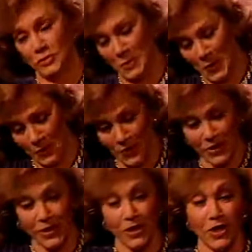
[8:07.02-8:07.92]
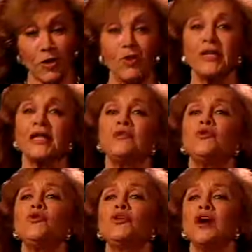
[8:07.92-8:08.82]
smoke. Well, then
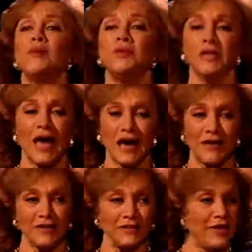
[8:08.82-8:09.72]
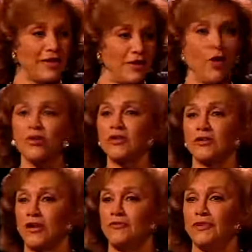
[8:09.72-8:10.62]
do come and take the
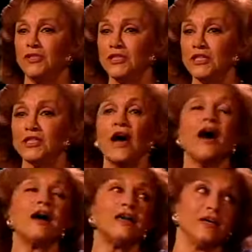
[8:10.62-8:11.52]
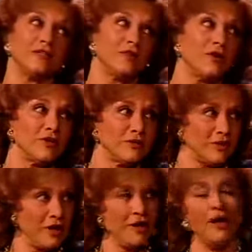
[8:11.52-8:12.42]
autograph for your sister. Ah, yes, the
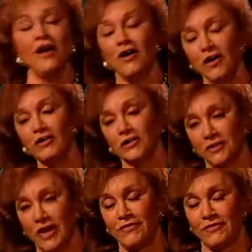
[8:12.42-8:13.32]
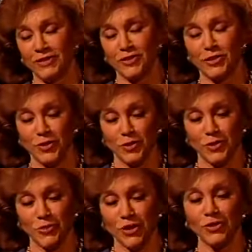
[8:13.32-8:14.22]
autograph. So
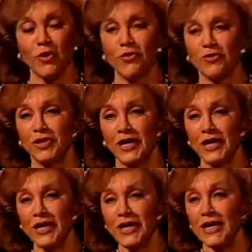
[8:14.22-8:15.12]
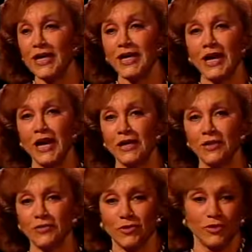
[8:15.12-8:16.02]
we went over there, and
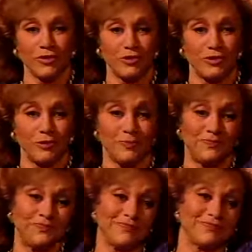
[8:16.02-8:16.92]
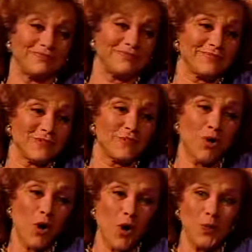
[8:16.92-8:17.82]
of course,
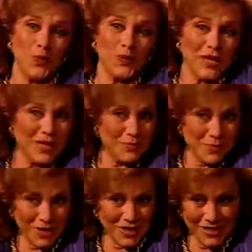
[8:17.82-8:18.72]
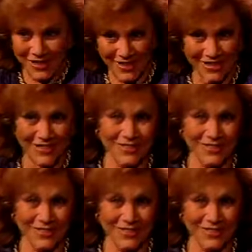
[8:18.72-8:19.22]
Rome being what it is,